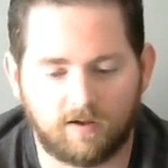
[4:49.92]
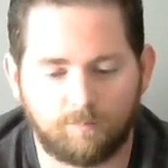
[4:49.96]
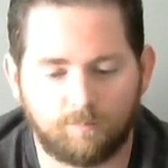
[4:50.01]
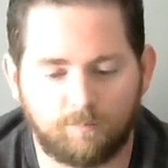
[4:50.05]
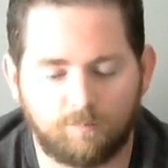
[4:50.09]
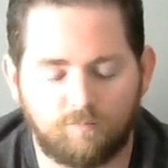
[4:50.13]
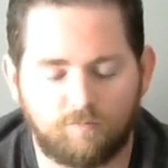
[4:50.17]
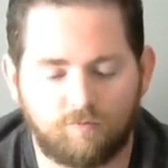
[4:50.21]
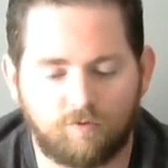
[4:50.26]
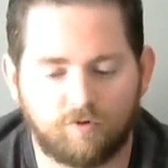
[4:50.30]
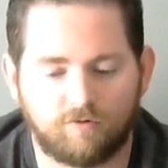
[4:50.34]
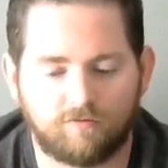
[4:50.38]

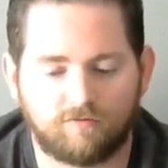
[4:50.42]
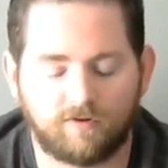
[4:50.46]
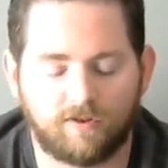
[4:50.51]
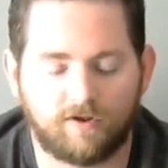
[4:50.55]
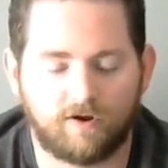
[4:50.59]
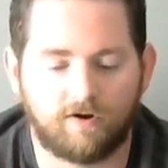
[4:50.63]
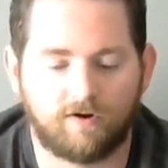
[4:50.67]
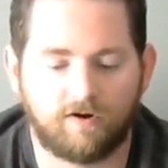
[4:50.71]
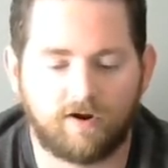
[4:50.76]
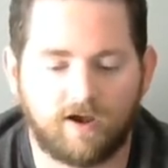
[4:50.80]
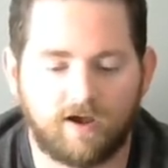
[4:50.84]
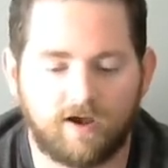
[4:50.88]
first
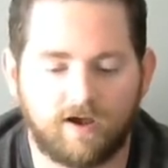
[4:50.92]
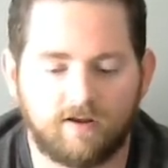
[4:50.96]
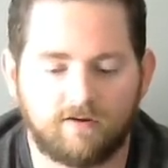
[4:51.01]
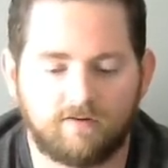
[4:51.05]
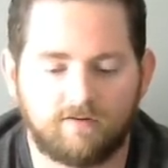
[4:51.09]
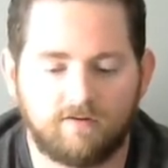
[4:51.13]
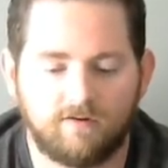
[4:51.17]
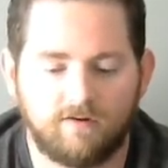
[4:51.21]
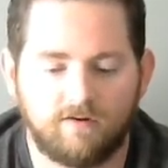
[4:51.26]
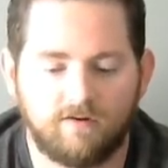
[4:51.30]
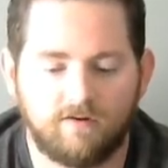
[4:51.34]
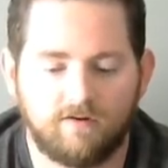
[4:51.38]
layer
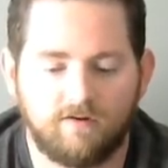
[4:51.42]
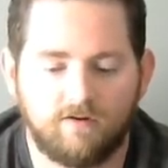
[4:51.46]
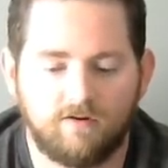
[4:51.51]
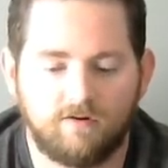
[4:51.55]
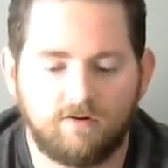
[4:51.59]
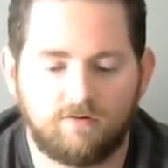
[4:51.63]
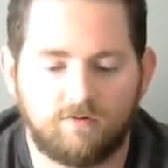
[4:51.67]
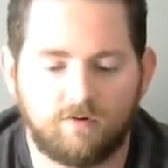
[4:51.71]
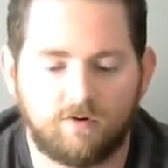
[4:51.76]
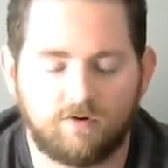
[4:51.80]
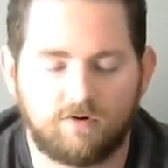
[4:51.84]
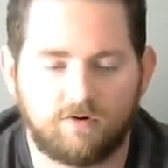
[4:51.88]
at
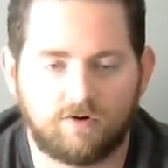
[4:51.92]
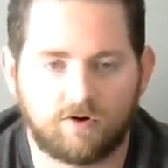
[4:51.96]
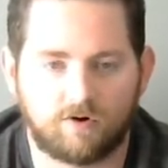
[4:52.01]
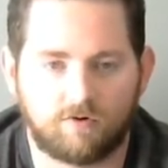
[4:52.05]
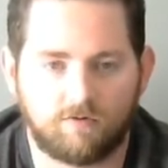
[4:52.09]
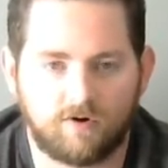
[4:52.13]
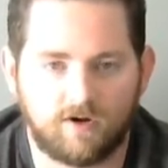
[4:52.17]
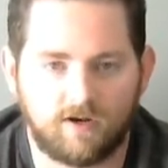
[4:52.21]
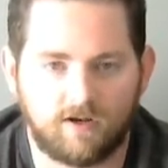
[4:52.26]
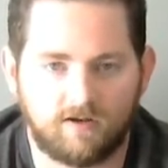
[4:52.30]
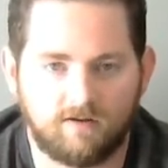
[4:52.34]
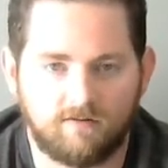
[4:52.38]
200
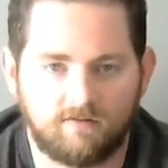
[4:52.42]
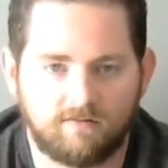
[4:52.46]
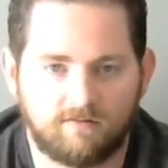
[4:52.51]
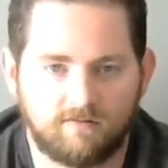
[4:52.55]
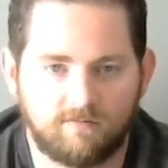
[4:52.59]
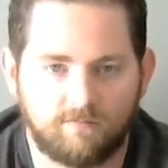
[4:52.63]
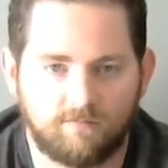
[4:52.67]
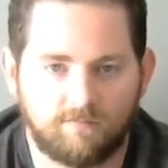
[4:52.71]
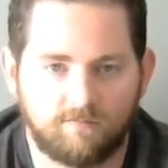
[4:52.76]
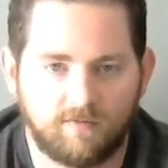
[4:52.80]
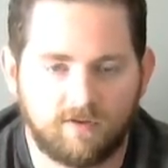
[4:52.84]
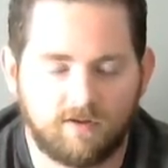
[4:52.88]

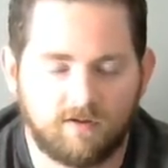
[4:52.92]
degrees,